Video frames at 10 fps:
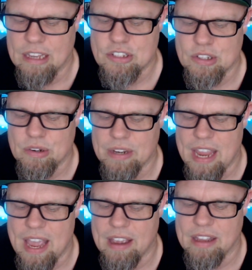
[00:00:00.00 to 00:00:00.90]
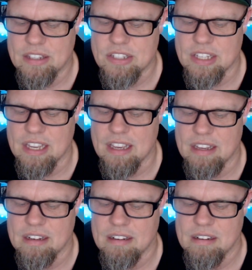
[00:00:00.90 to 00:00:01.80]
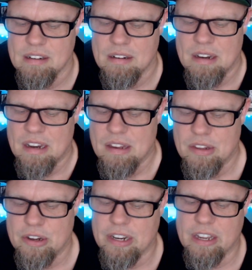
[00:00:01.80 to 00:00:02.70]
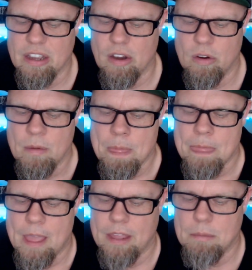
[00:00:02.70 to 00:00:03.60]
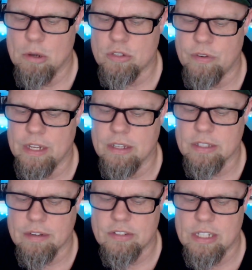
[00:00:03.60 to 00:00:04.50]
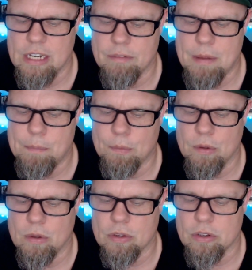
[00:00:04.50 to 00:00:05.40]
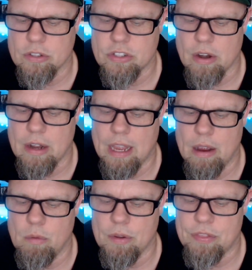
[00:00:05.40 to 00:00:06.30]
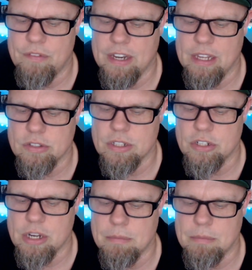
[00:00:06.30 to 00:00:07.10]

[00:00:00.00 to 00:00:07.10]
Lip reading: So yeah, it's there you go. I think most videos I've seen of people starting out with videos in the gym